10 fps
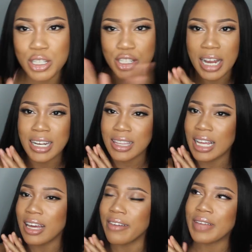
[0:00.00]
just trying to
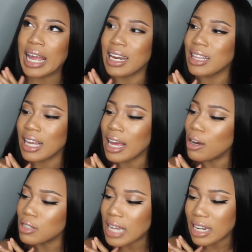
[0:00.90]
think of anything
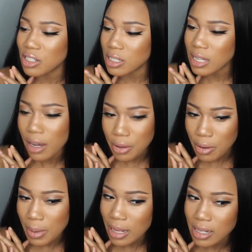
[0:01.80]
else I should tell
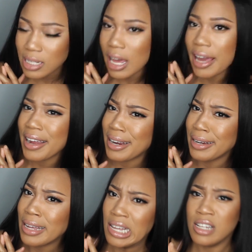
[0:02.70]
you about this
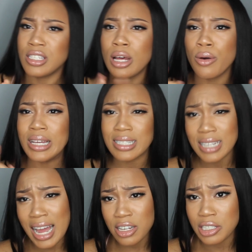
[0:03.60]
hair so it's
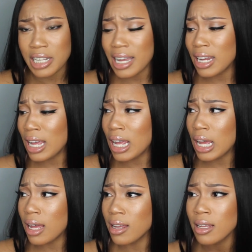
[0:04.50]
not
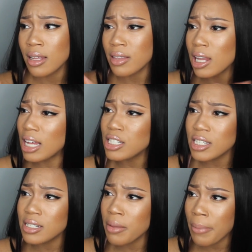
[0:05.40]
shedding the
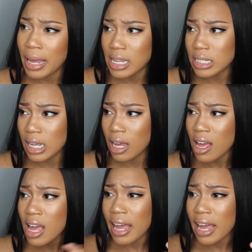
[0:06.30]
luster is amazing